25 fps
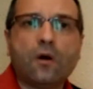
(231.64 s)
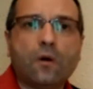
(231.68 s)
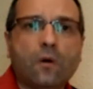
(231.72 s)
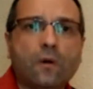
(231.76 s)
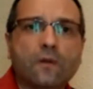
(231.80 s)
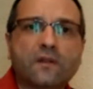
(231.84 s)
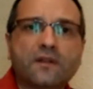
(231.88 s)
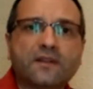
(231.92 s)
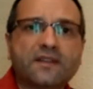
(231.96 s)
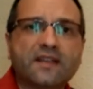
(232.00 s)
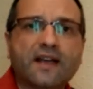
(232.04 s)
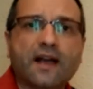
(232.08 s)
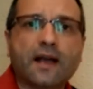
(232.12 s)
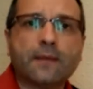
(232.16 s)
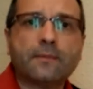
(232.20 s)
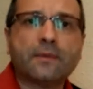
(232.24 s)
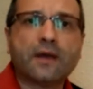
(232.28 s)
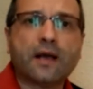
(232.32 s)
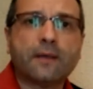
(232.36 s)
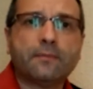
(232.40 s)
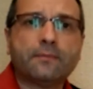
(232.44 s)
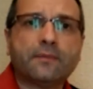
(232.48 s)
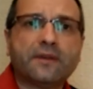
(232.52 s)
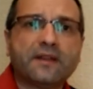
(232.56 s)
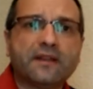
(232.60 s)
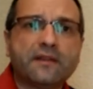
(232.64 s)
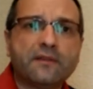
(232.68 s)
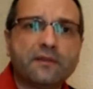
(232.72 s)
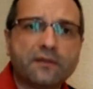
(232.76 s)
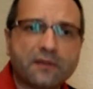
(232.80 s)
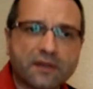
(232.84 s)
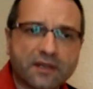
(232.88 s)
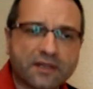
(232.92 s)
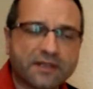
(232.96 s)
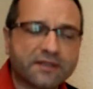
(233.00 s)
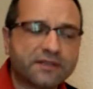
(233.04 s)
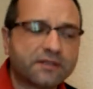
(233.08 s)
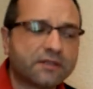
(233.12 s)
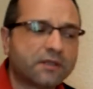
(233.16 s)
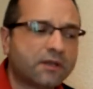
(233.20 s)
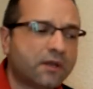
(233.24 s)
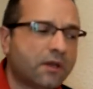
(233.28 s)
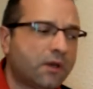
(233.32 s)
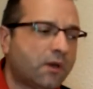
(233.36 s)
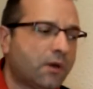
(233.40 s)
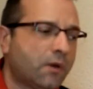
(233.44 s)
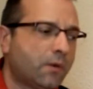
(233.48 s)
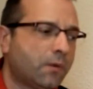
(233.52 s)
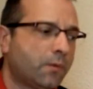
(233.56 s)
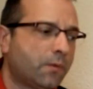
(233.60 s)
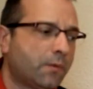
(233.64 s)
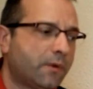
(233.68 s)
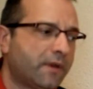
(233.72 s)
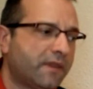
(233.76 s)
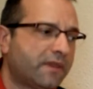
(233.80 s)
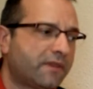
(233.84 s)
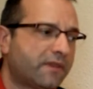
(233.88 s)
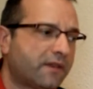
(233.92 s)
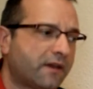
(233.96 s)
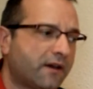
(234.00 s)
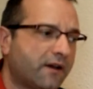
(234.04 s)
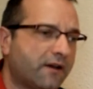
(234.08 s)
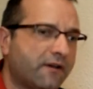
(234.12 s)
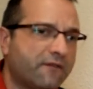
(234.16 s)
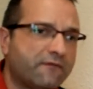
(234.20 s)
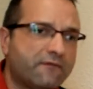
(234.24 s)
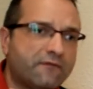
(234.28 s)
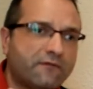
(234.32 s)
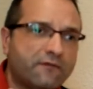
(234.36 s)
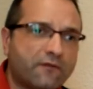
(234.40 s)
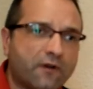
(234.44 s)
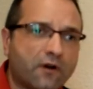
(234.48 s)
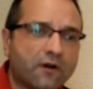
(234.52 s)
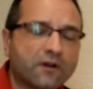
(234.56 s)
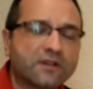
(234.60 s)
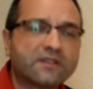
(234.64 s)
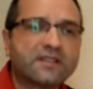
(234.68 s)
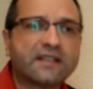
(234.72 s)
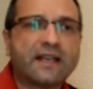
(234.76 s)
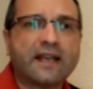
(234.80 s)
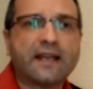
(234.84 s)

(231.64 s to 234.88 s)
All the time I'm playing this with Vox